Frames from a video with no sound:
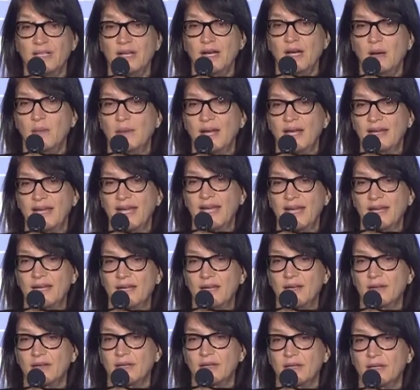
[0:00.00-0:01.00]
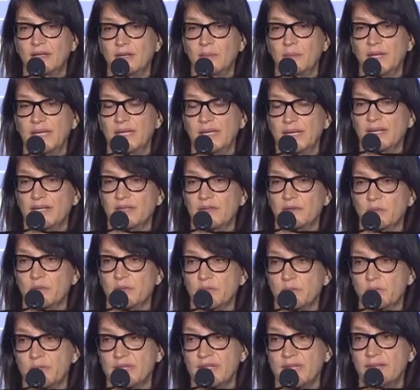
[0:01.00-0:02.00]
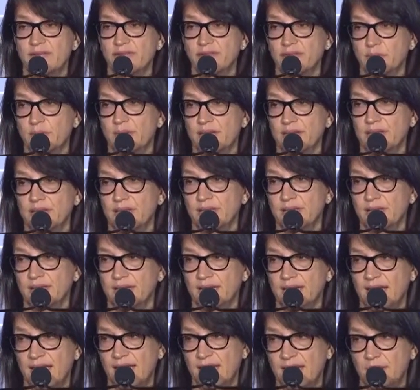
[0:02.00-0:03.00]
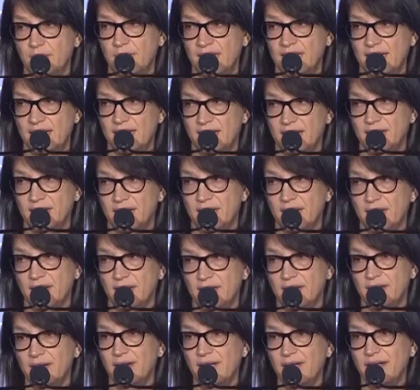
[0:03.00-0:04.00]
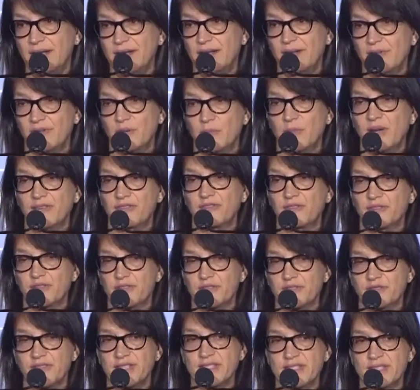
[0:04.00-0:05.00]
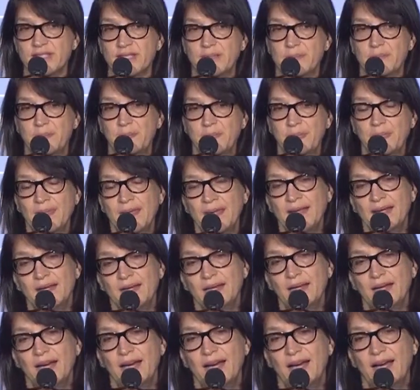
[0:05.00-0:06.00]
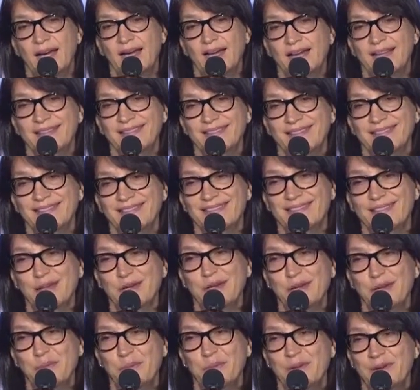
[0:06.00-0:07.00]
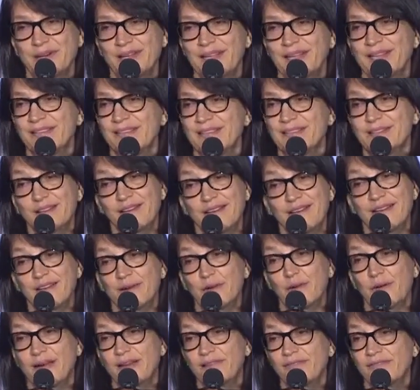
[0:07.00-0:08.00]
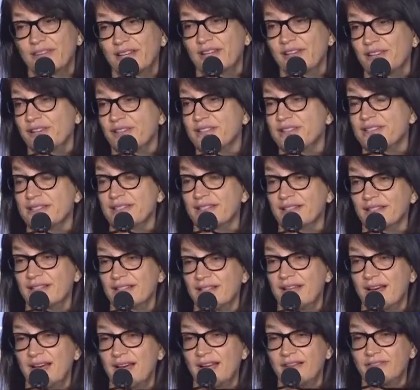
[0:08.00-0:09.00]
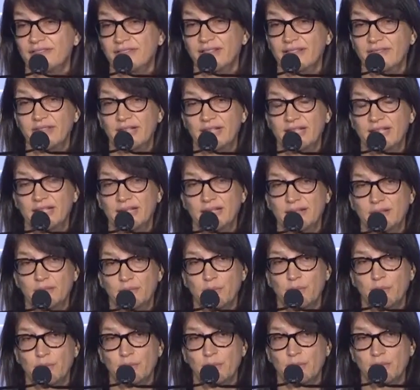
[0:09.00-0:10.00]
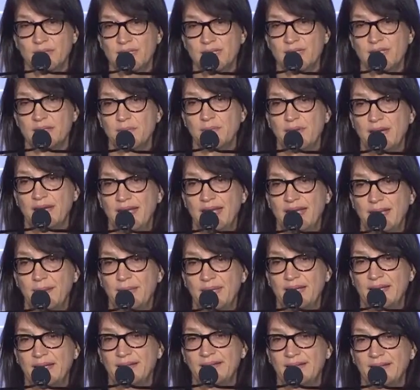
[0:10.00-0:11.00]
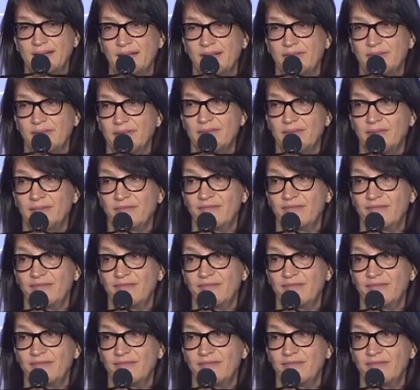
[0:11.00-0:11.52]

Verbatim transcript: about Haiti called The Comedians, which was influential in getting me down there for my first visit. Uh, so Bernie is a, a great figure, still alive, living in Port-au-Prince in Miami. I'm